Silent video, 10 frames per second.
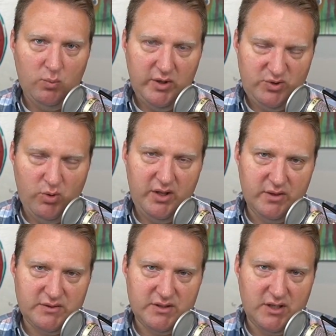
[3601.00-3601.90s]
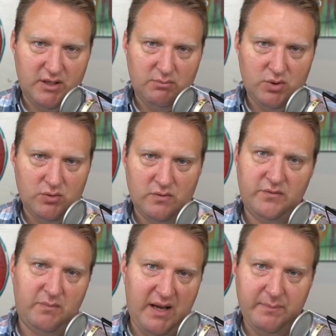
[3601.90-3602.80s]
which one of those is going to
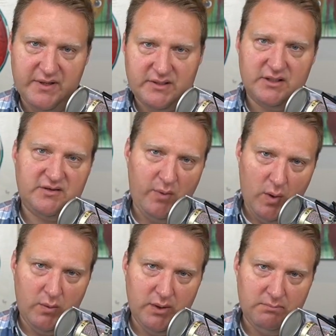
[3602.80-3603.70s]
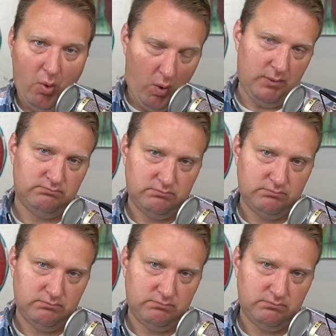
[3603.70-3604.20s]
move my business forward more?